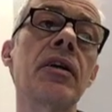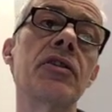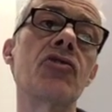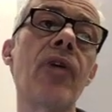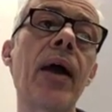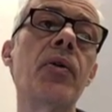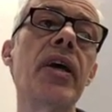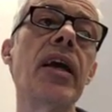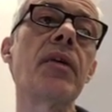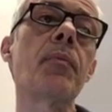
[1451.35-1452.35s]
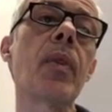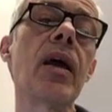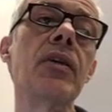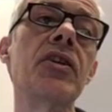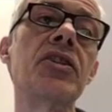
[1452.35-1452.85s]
surrounding
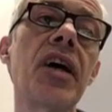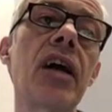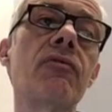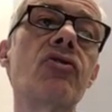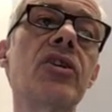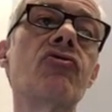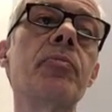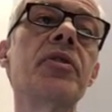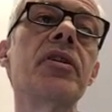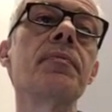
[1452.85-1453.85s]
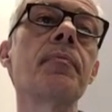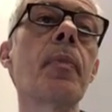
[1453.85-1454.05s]
the start of transcription.